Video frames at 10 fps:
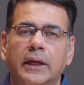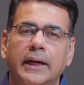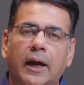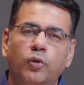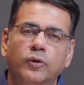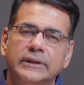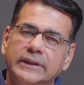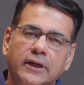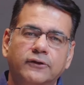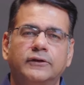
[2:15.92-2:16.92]
Now,
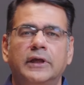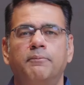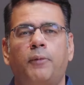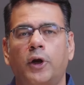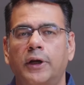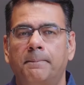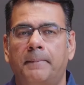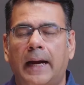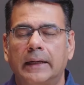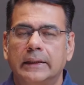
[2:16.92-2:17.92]
here is the important
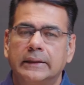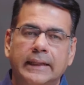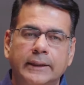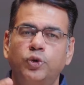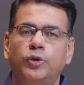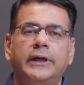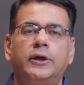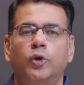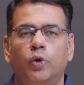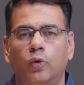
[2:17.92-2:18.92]
part that you
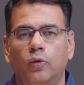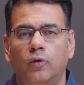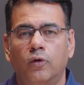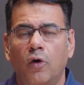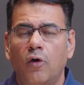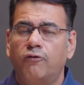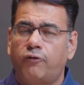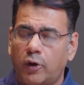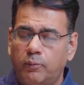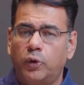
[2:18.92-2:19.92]
need to know.
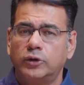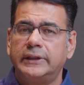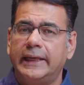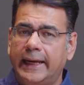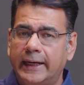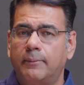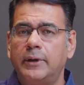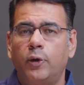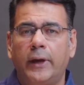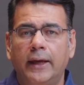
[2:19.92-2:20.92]
For both
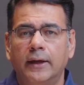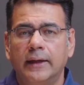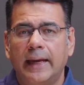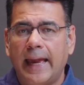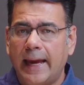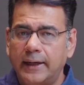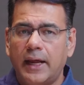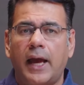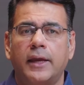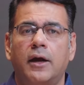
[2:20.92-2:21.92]
AWA and
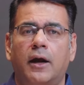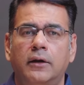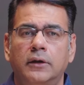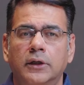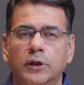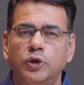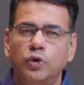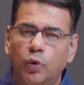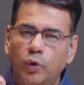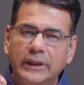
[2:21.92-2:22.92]
IR,
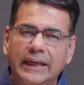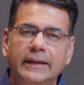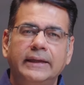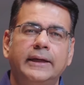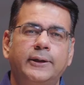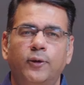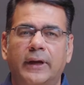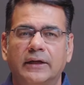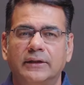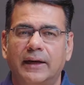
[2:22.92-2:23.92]
you only need to
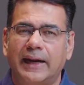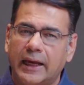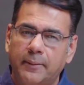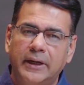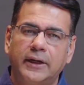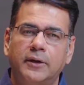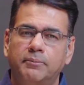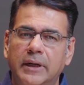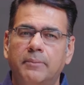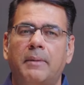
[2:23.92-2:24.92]
get the recommended
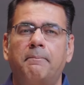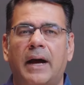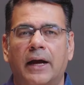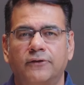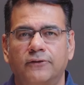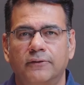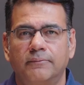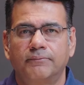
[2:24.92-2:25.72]
minimum marks.